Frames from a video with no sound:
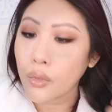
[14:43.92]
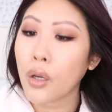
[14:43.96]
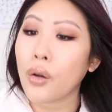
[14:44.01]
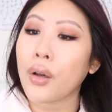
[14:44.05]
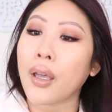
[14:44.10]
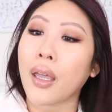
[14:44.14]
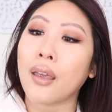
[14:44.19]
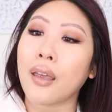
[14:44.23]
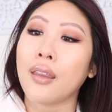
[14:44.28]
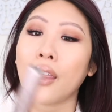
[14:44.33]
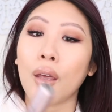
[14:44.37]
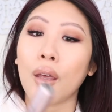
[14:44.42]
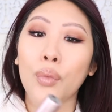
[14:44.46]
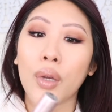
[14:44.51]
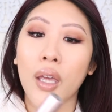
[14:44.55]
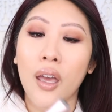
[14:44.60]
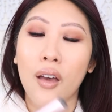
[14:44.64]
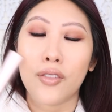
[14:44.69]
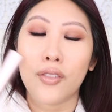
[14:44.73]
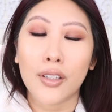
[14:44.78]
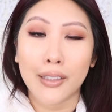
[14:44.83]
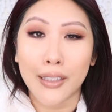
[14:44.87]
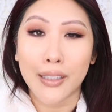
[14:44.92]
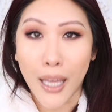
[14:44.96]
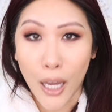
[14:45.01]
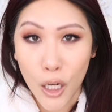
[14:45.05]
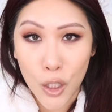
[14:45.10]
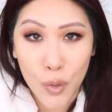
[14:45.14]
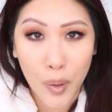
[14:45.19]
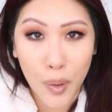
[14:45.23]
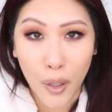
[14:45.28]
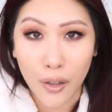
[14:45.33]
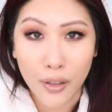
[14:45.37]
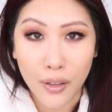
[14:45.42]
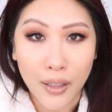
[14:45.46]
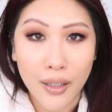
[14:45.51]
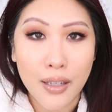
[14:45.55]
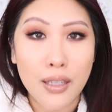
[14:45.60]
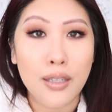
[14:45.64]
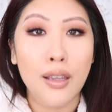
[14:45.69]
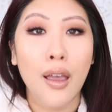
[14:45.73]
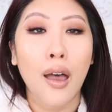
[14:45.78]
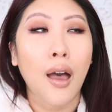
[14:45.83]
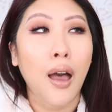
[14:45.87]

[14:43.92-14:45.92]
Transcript: Okay, then we have Lash Paradise.